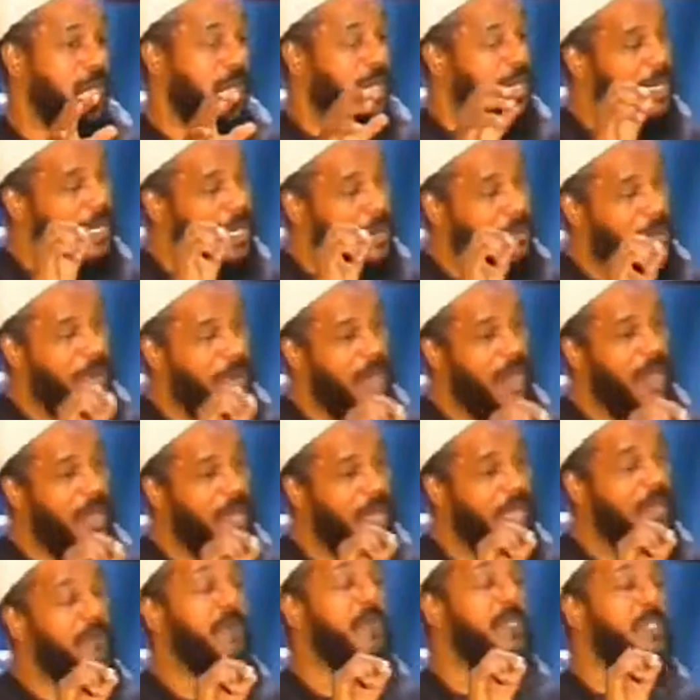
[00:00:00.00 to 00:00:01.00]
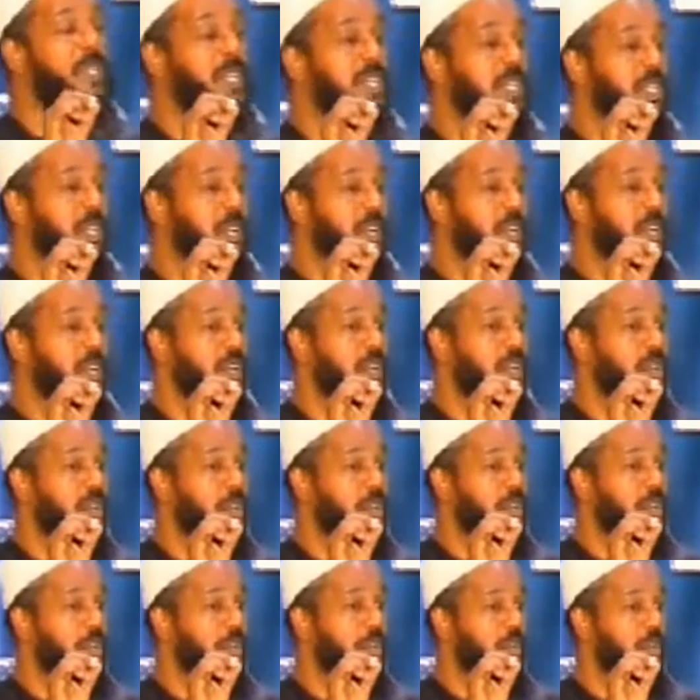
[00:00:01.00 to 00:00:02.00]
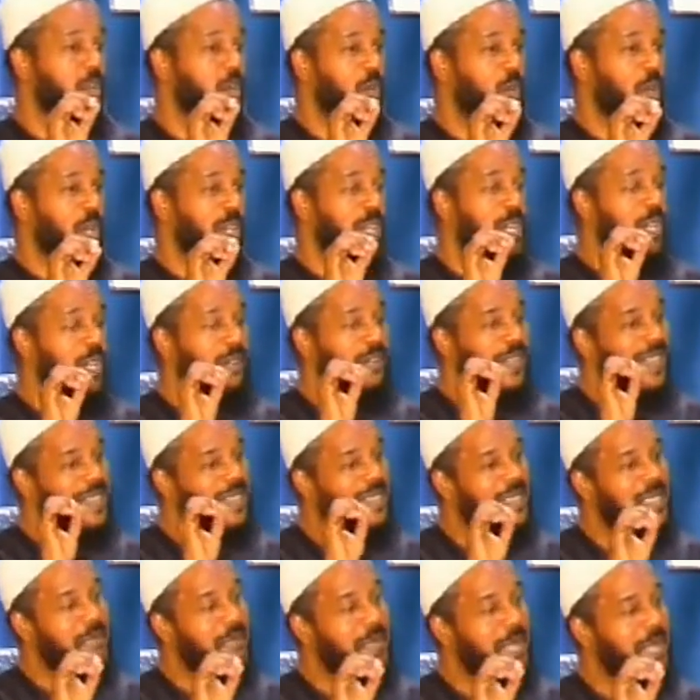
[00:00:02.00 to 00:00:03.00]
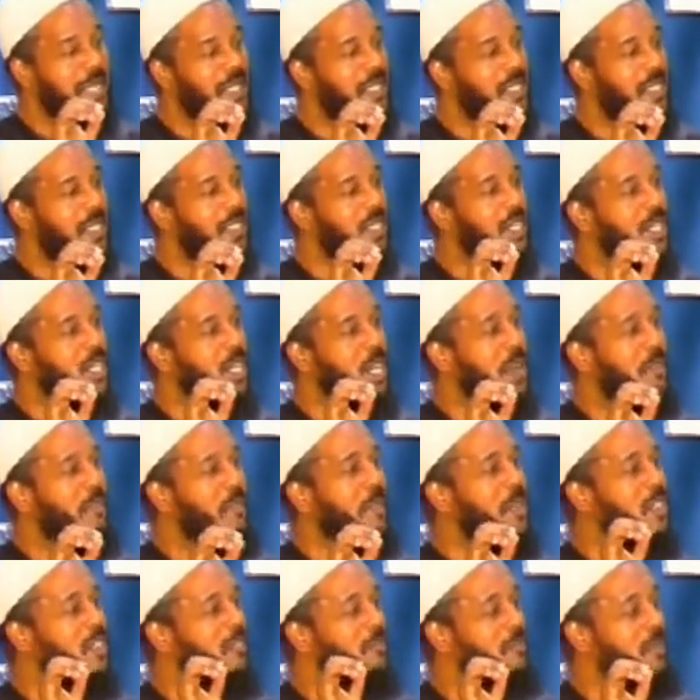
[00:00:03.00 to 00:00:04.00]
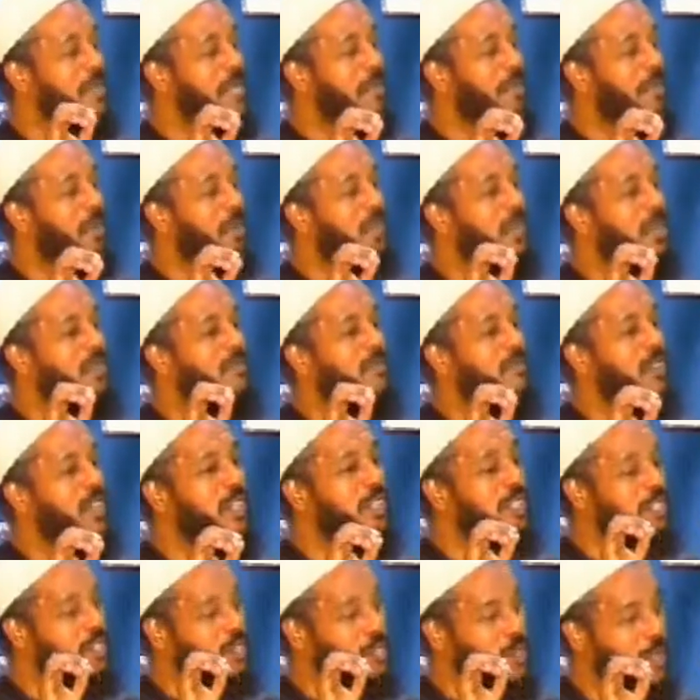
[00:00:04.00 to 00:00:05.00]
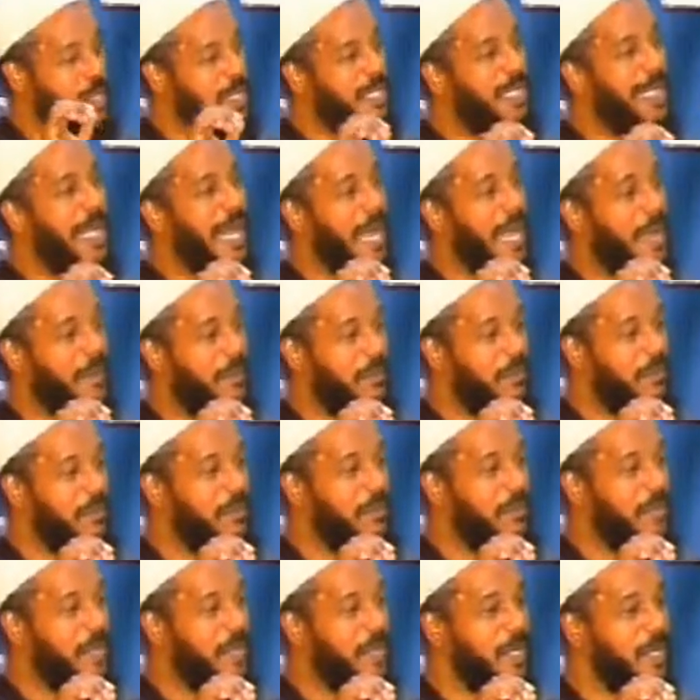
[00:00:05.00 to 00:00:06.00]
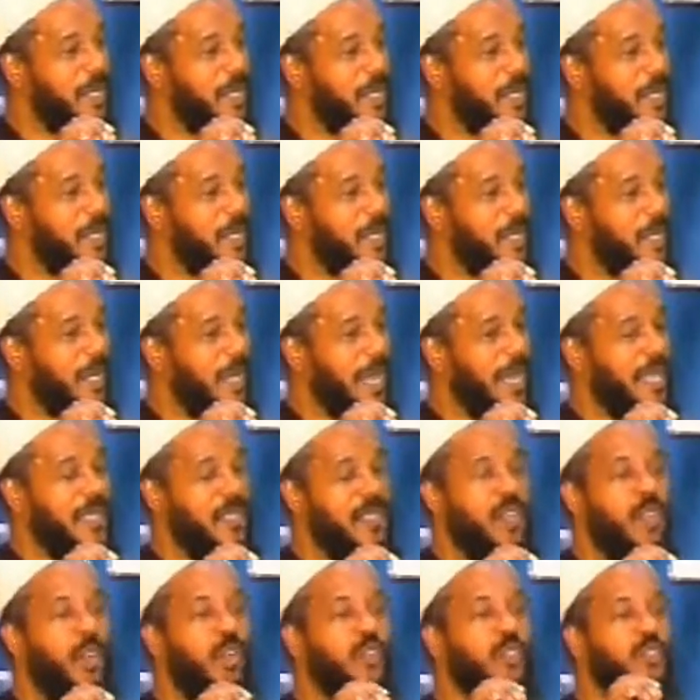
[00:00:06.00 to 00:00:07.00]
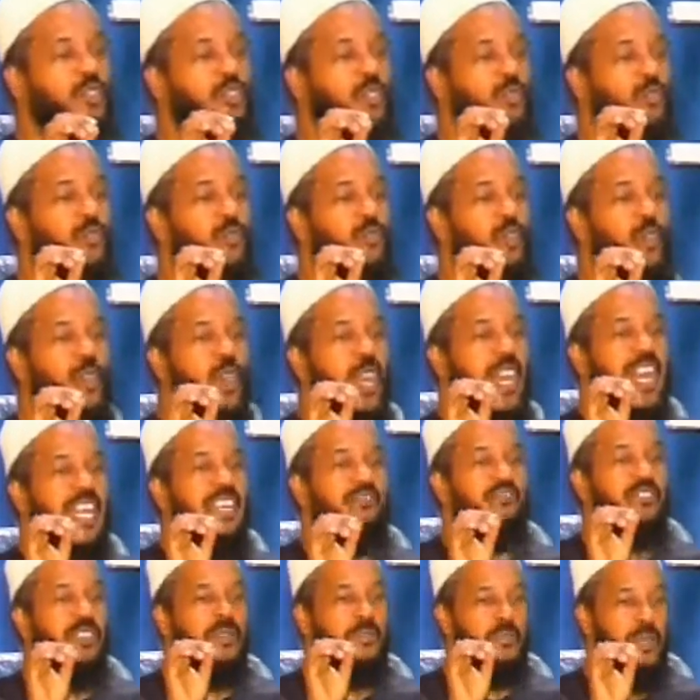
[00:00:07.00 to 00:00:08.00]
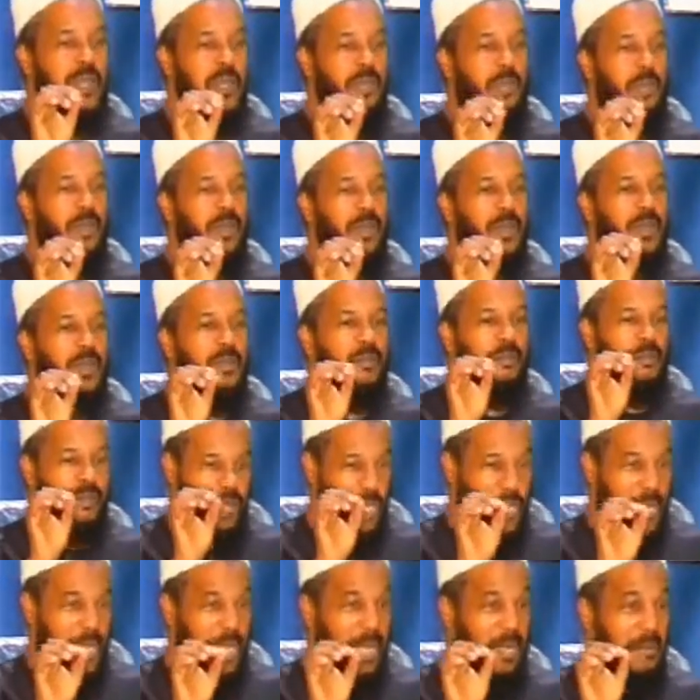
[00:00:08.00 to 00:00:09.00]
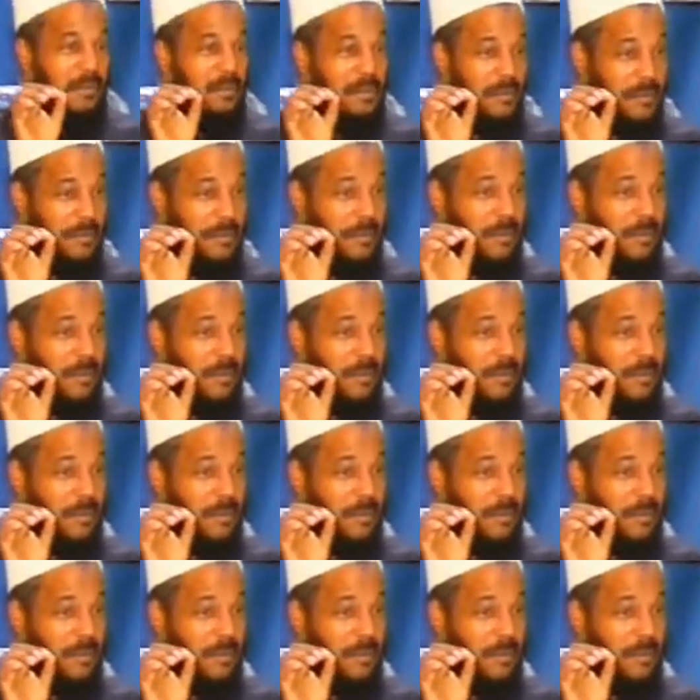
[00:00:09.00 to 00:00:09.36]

And in America in particular, where they have estimated the numbers of people converting to Islam at close to 400 people per day.